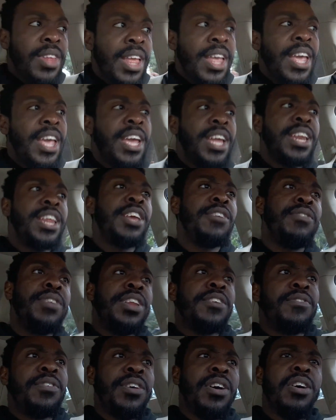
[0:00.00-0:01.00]
And even
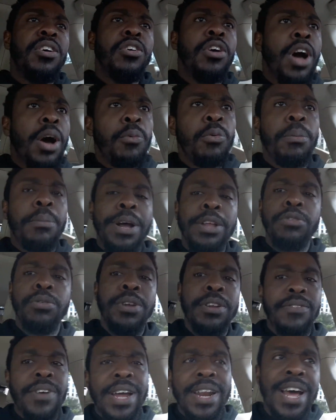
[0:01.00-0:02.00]
if I want my
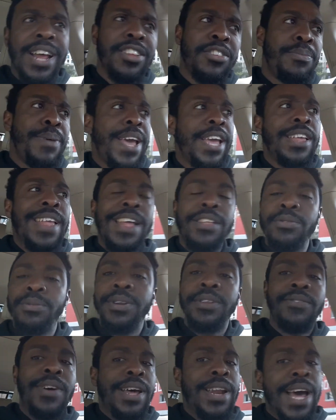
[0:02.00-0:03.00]
$25 back, that
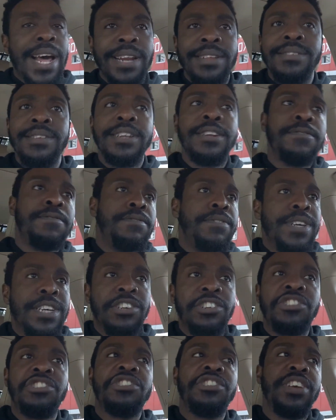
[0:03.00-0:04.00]
$25 isn't
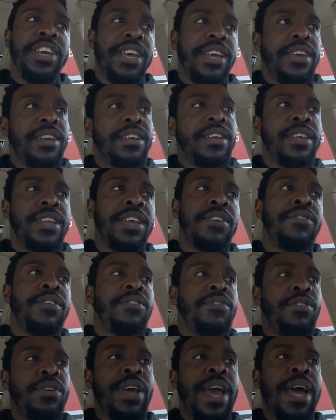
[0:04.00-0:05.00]
fix shit. Even
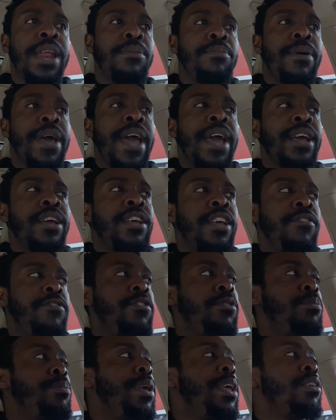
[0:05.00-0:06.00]
if you got it back. If
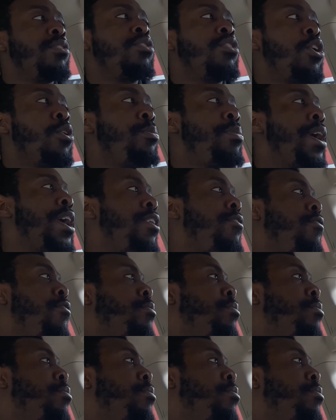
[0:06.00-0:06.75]
you being so petty for